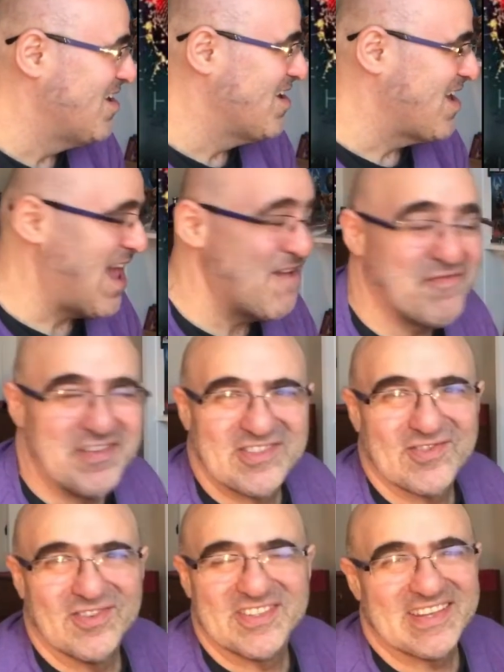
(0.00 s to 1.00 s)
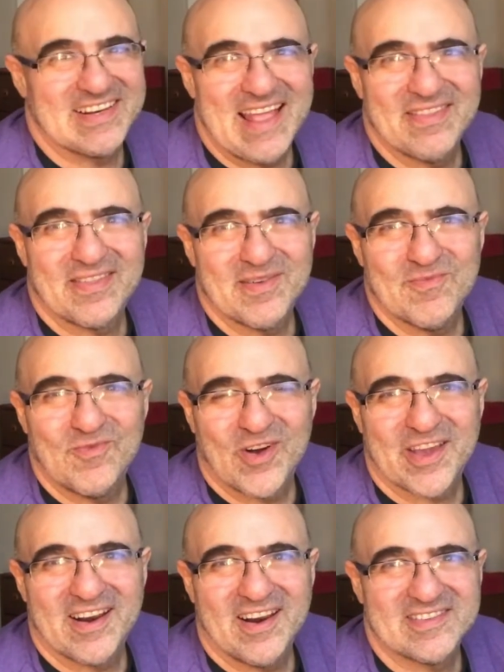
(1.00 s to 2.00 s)
Every song is an anthem. What
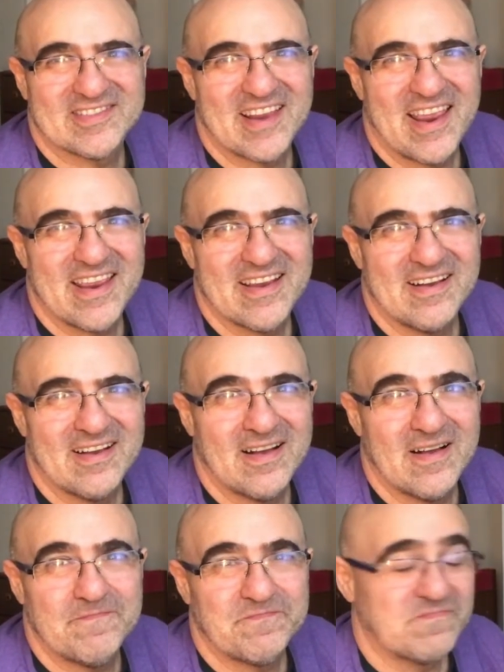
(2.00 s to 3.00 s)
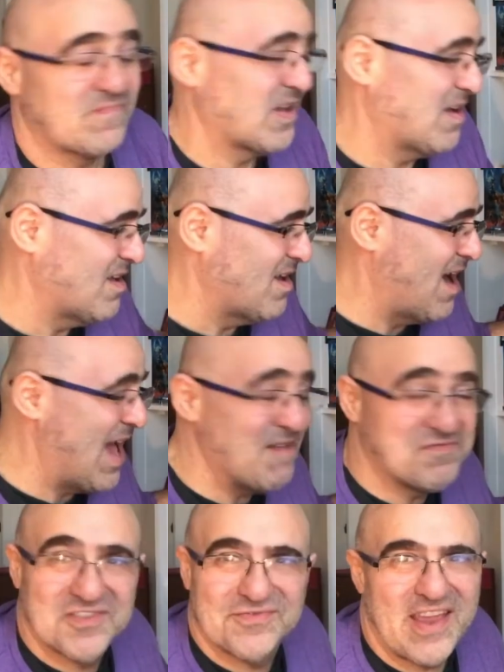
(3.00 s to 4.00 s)
can I say? I
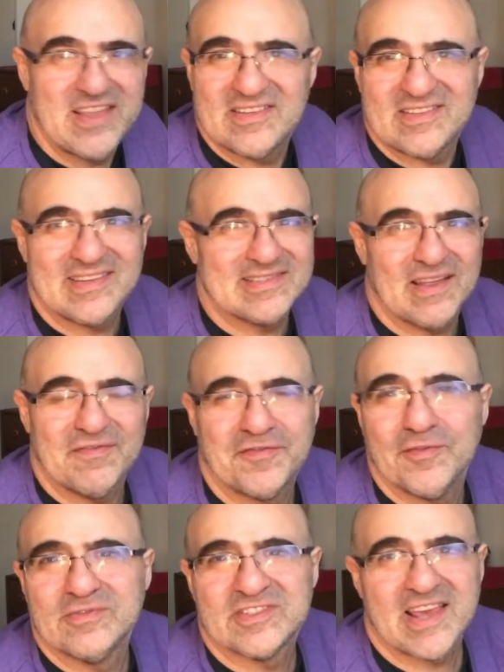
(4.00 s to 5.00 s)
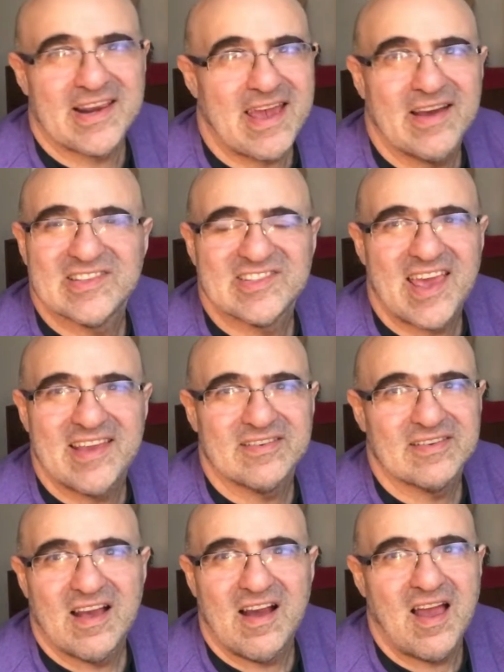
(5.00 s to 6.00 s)
have to rate this as a full 10 out of 10.
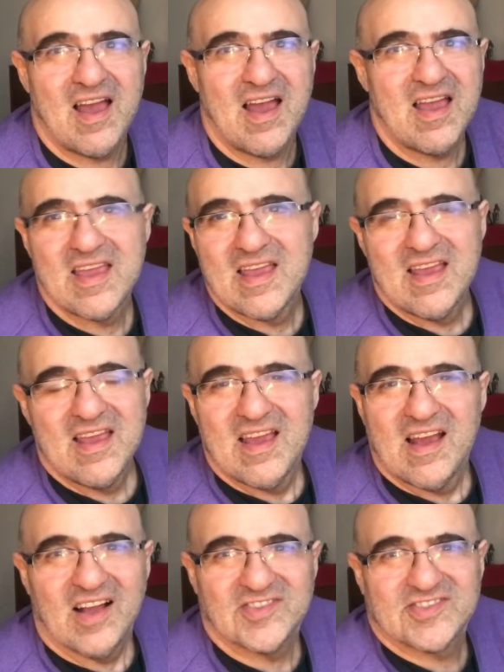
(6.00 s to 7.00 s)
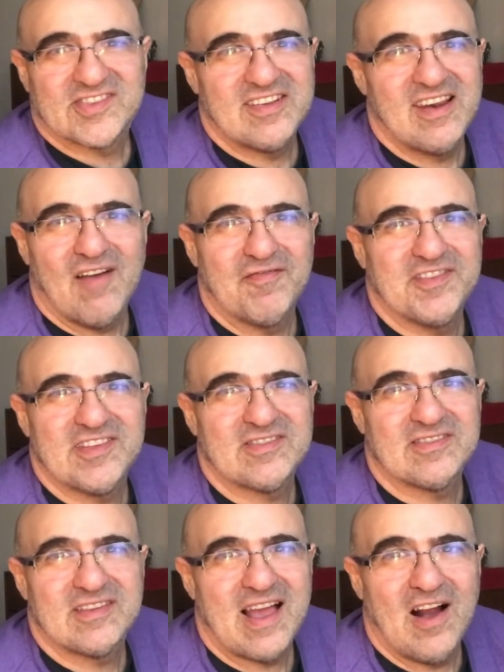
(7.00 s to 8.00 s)
I just love
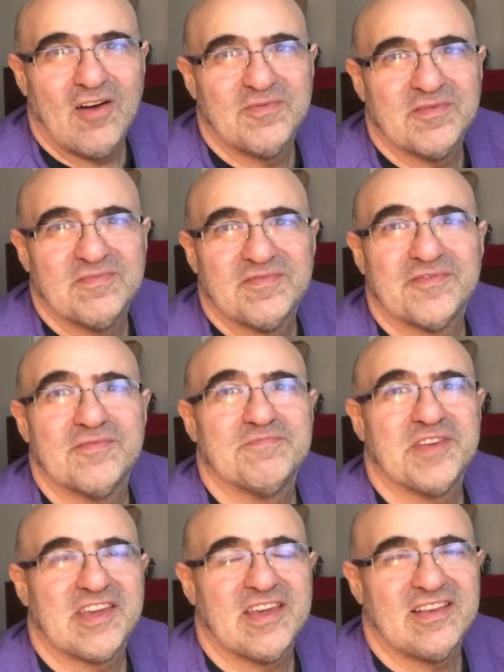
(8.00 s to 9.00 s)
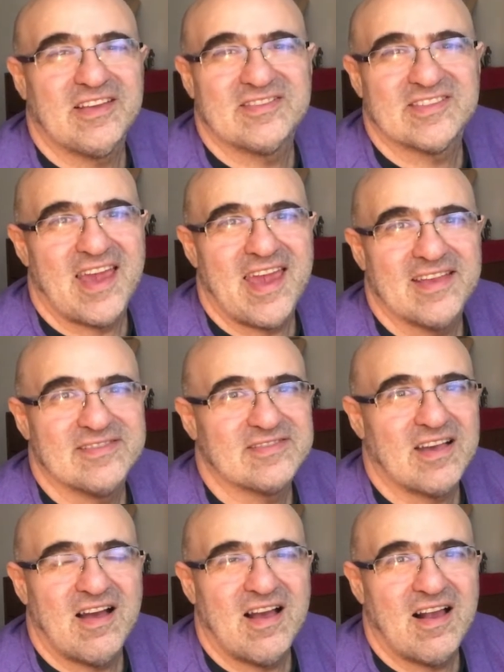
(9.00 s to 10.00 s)
this album from beginning to end.
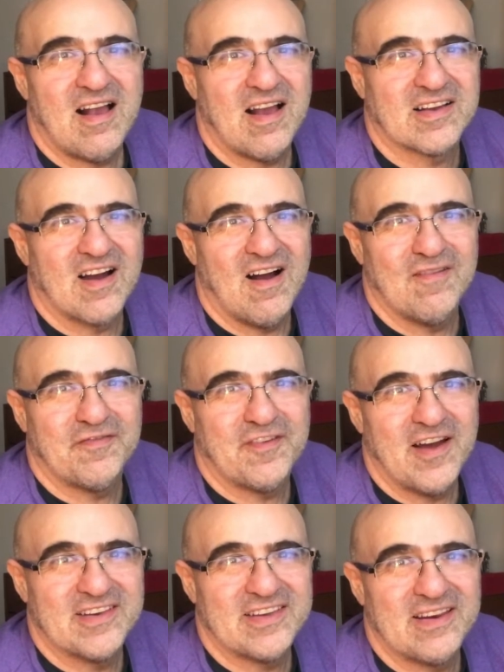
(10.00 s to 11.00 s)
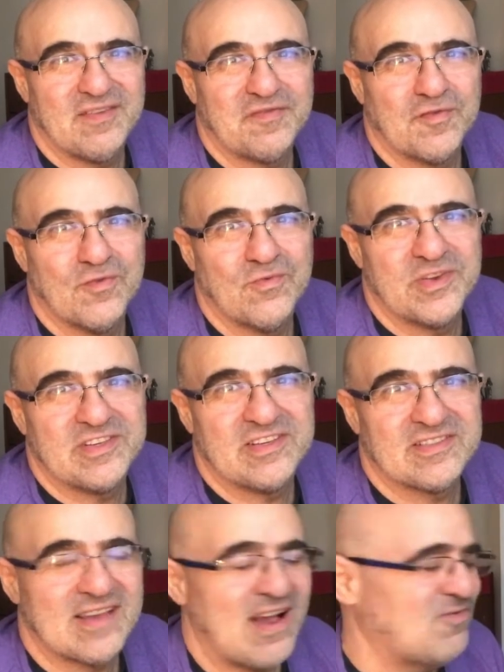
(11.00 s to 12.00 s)
I can't find any fault with
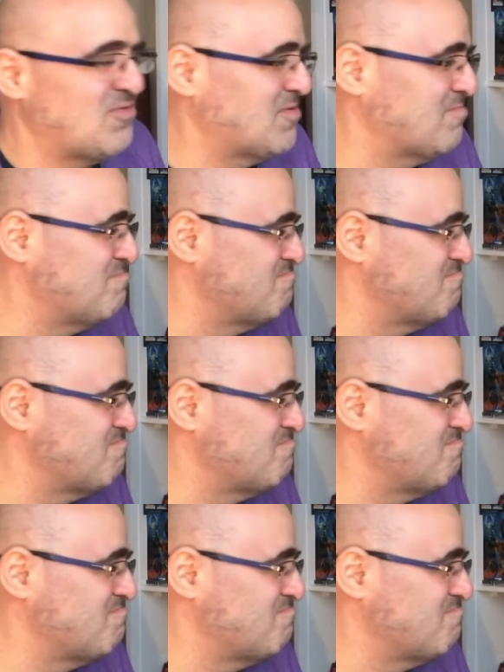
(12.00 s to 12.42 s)
this album.